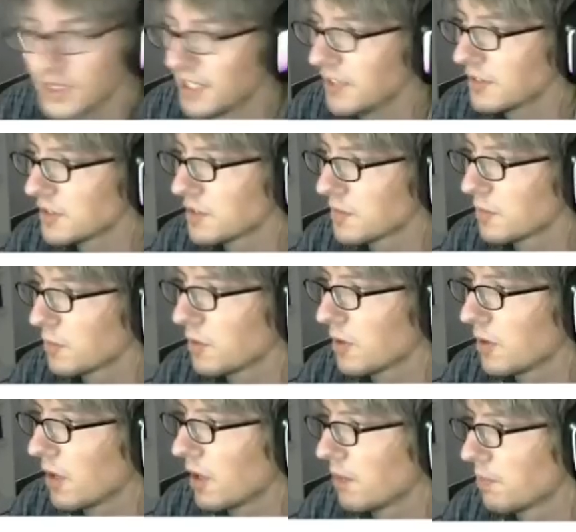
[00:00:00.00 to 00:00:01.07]
Here's
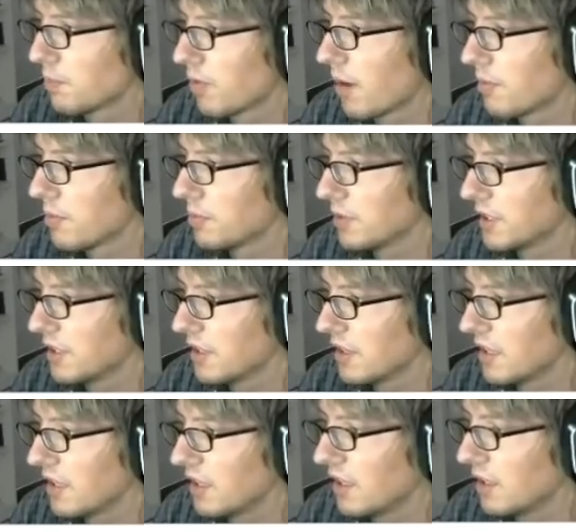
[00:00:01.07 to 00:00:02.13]
probably
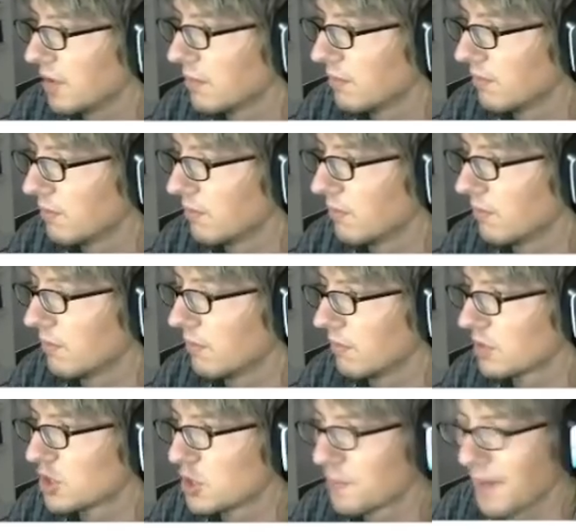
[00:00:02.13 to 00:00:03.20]
the
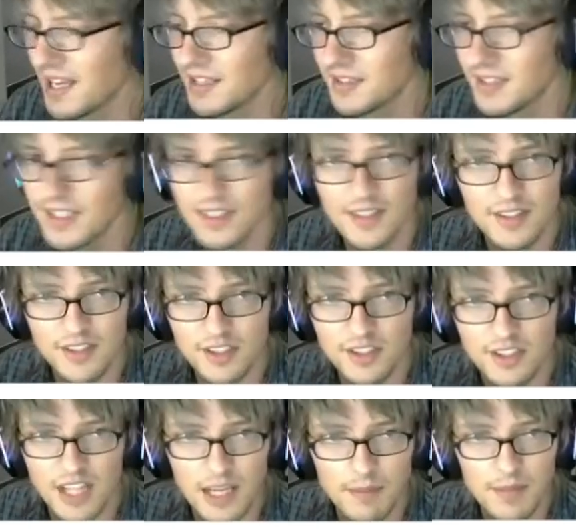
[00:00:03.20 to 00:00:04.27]
spiciest
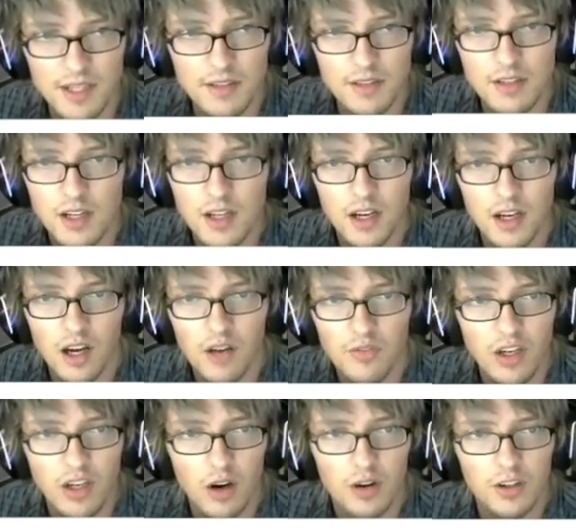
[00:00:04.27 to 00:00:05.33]
statement of
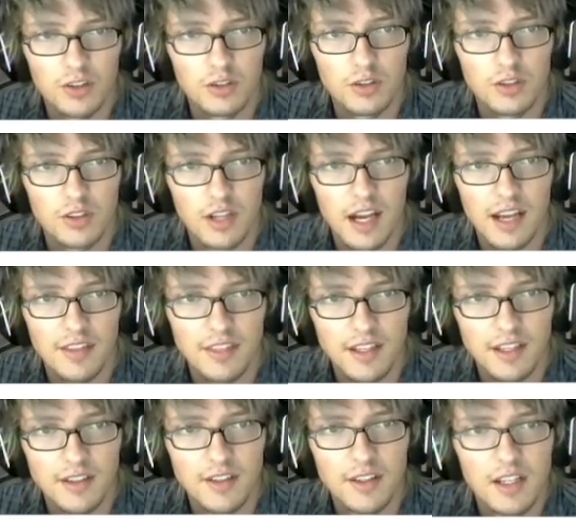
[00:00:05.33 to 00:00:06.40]
the article, I
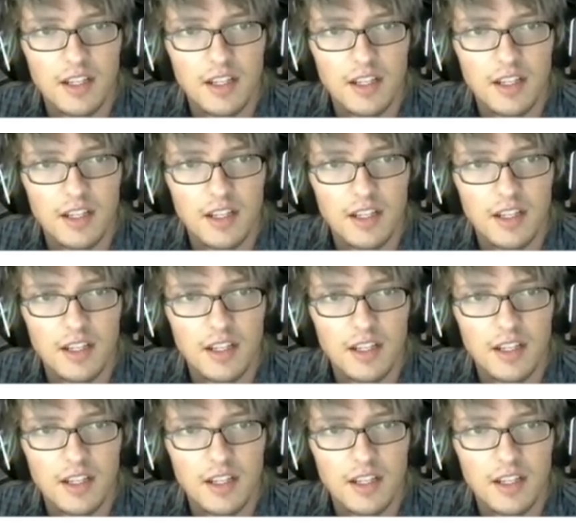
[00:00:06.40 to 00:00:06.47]
think.